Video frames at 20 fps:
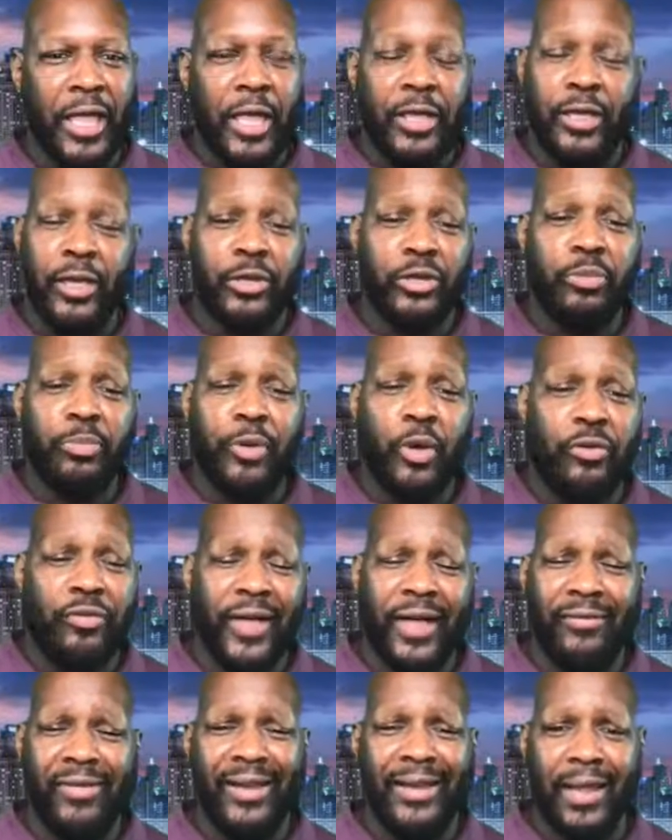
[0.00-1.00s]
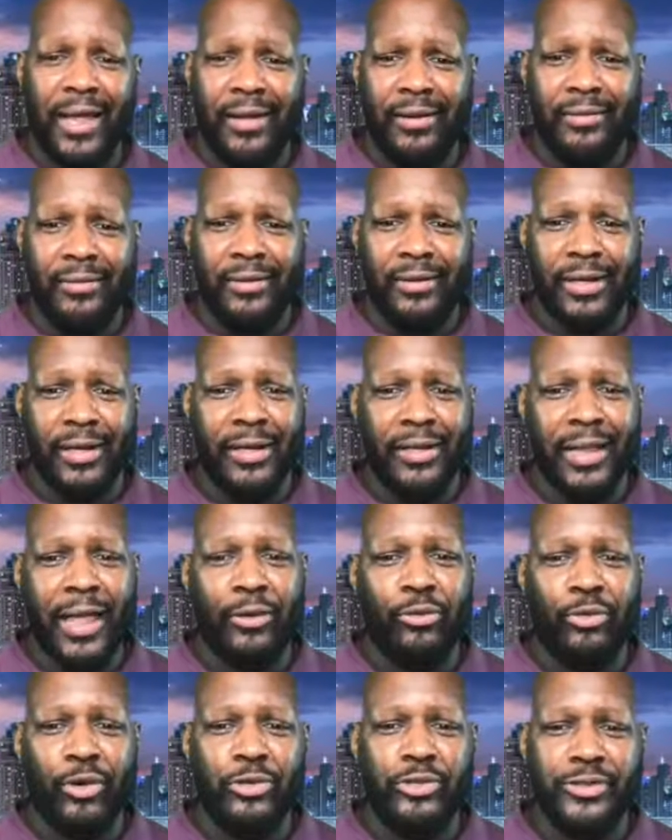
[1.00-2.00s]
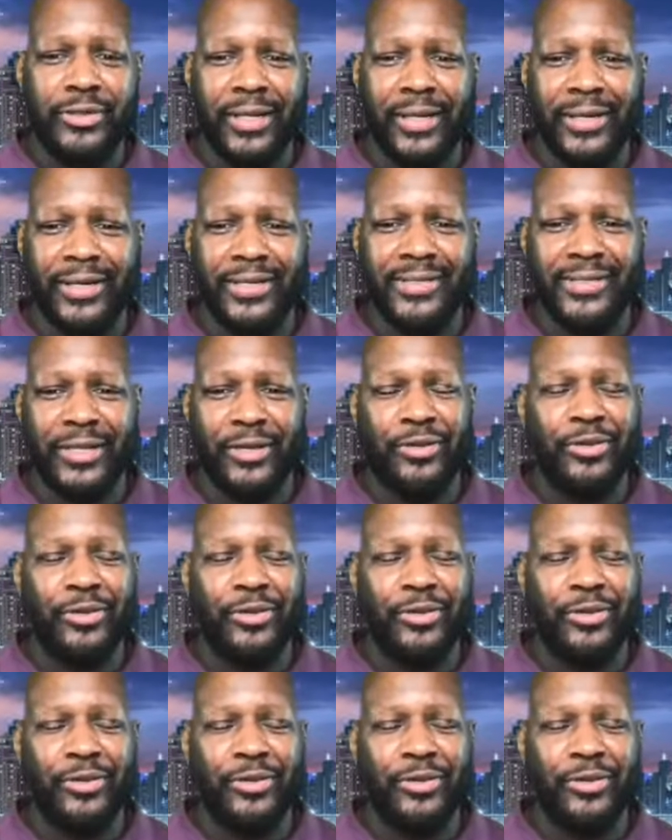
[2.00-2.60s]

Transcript: Yeah, you both have like Rose Lady said,